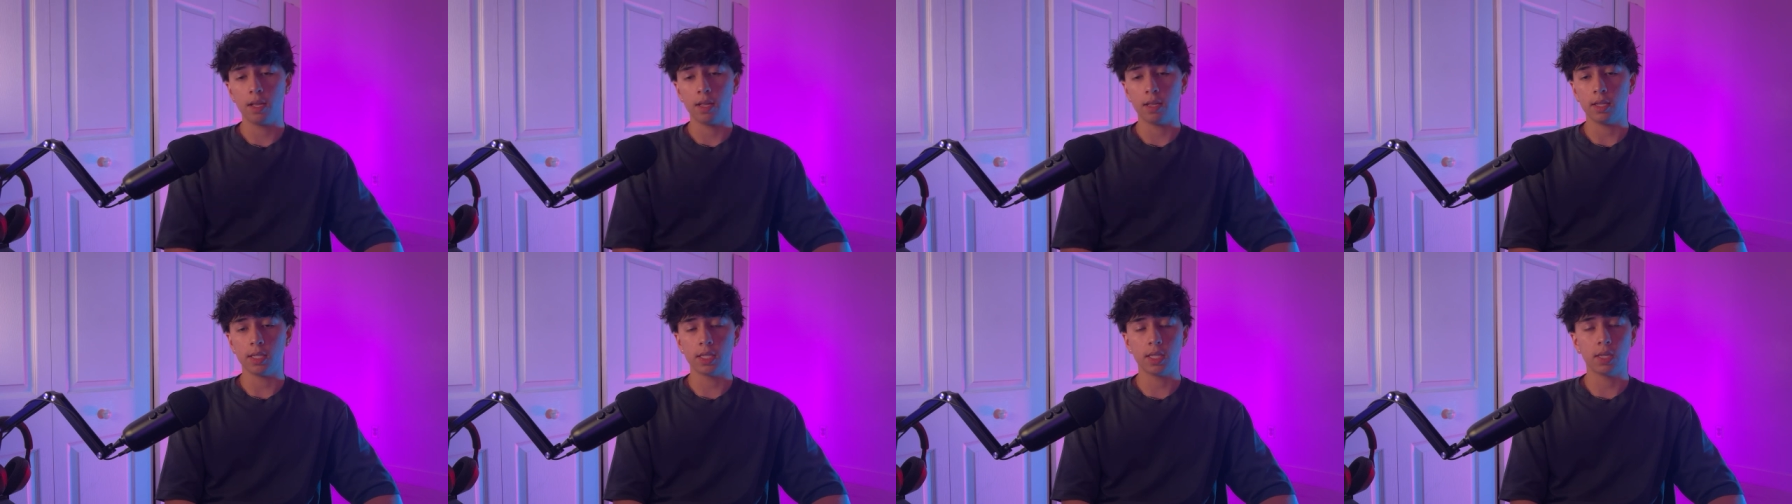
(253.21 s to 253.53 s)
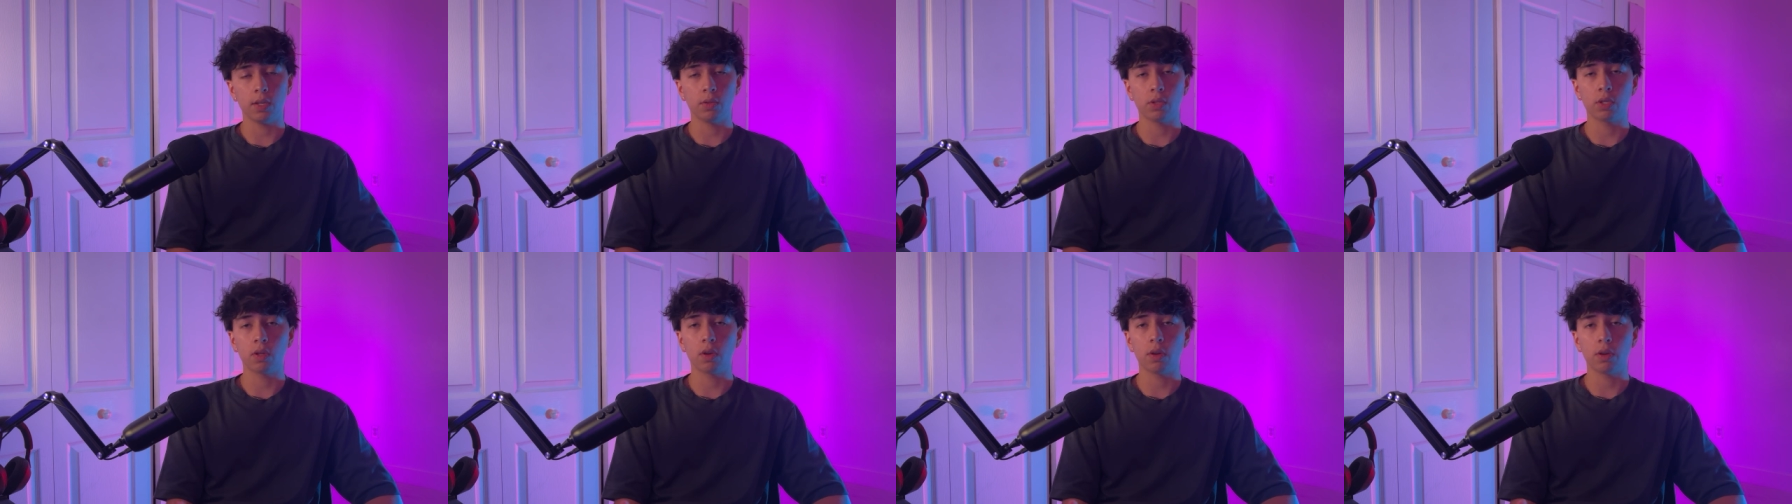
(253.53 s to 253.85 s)
the
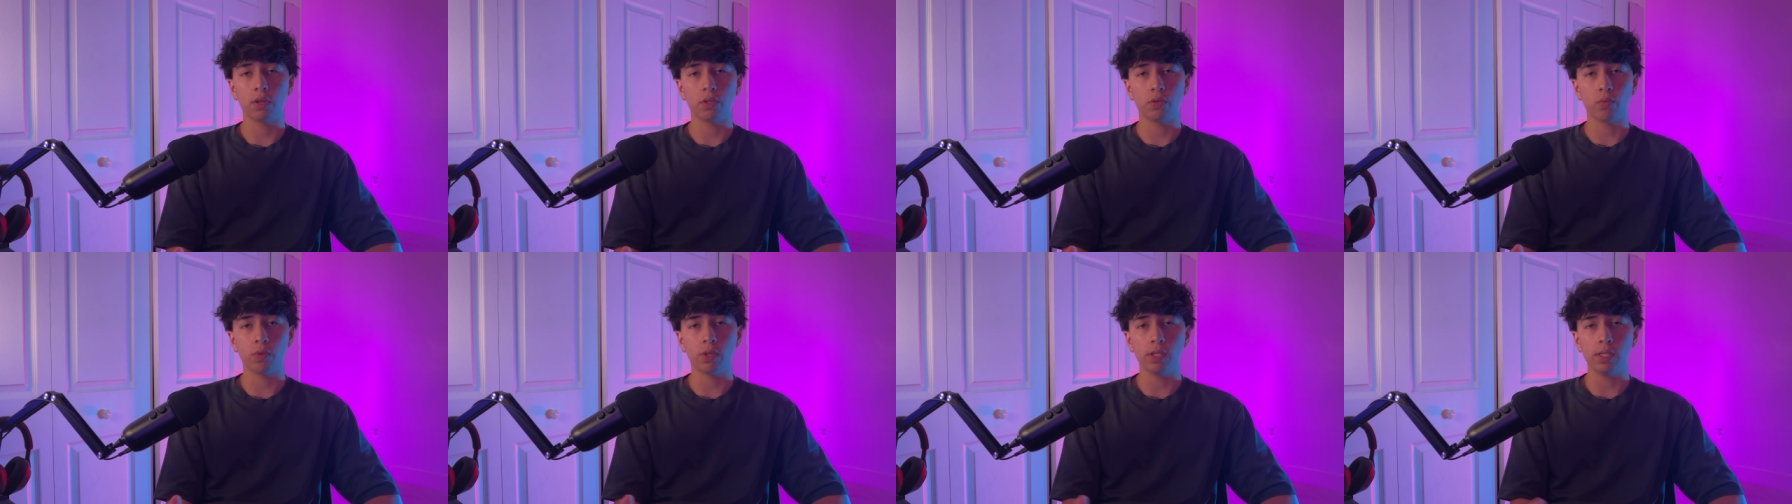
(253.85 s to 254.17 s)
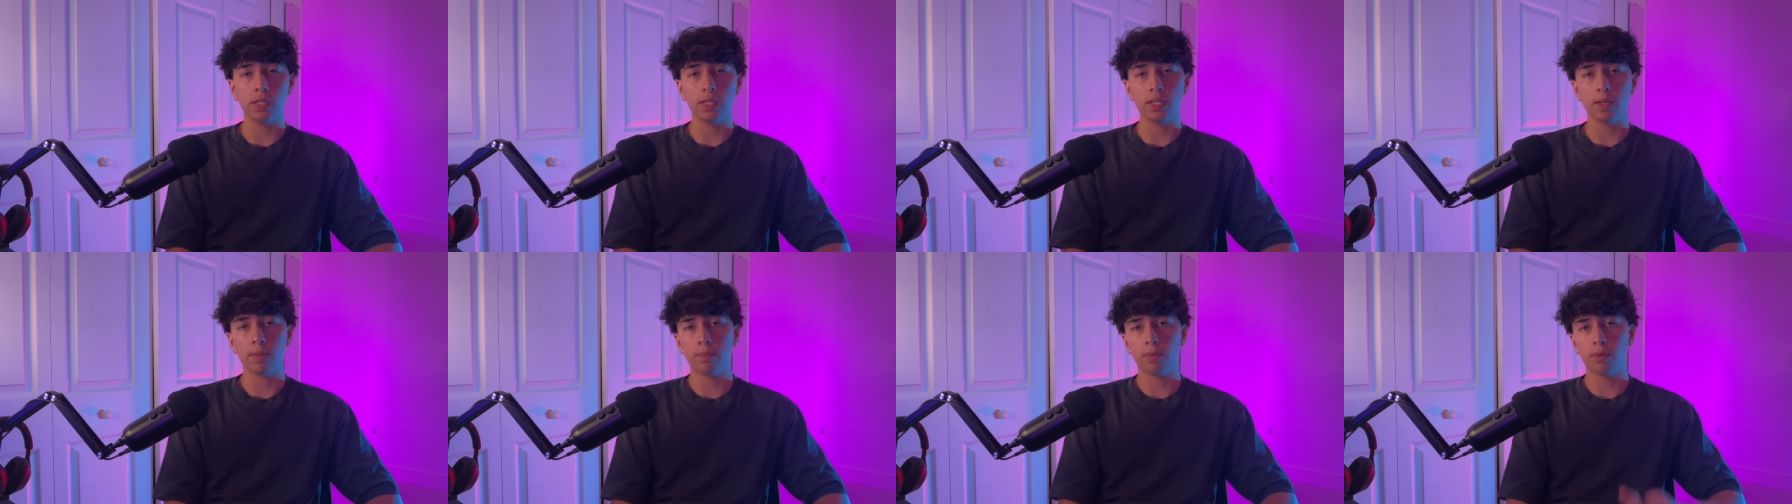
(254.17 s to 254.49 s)
sales call is
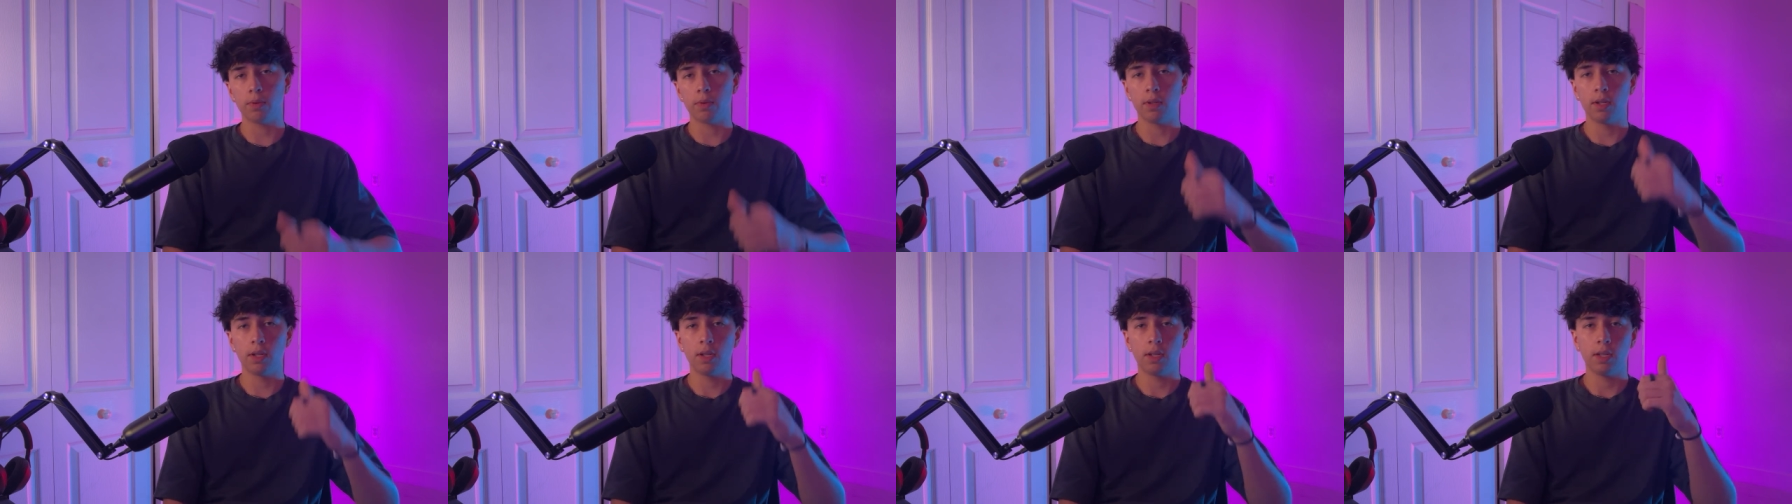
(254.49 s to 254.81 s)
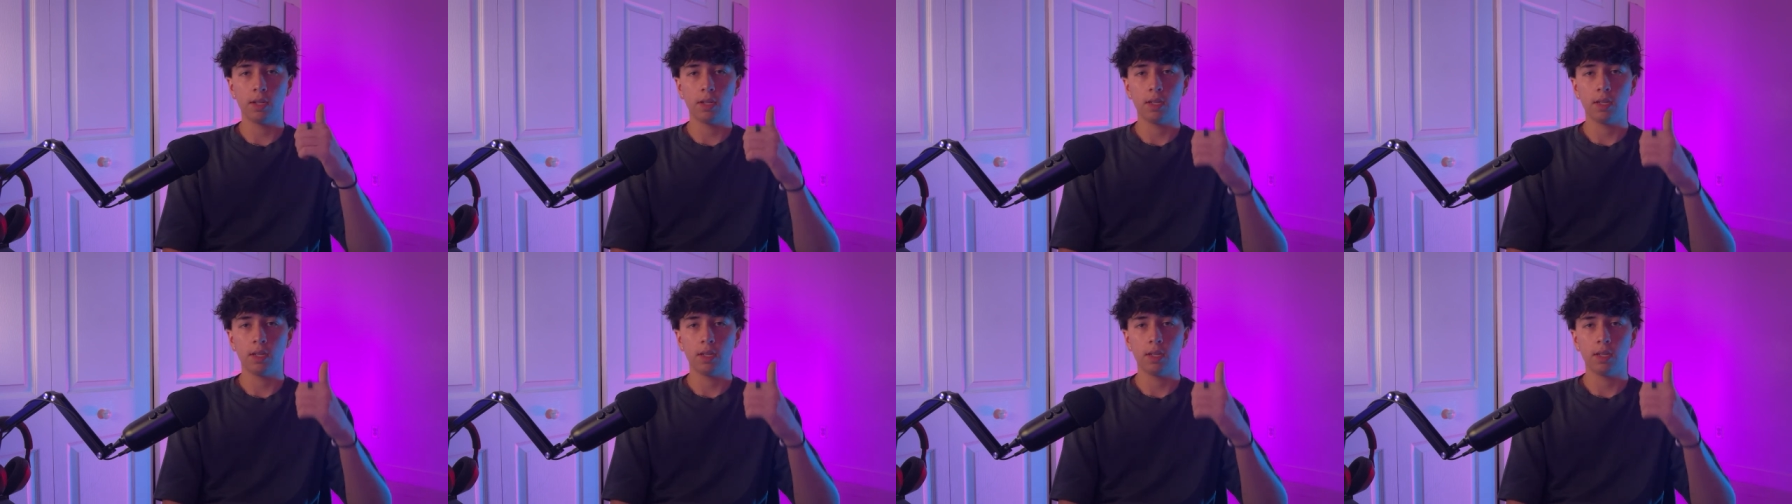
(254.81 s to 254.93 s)
really simple.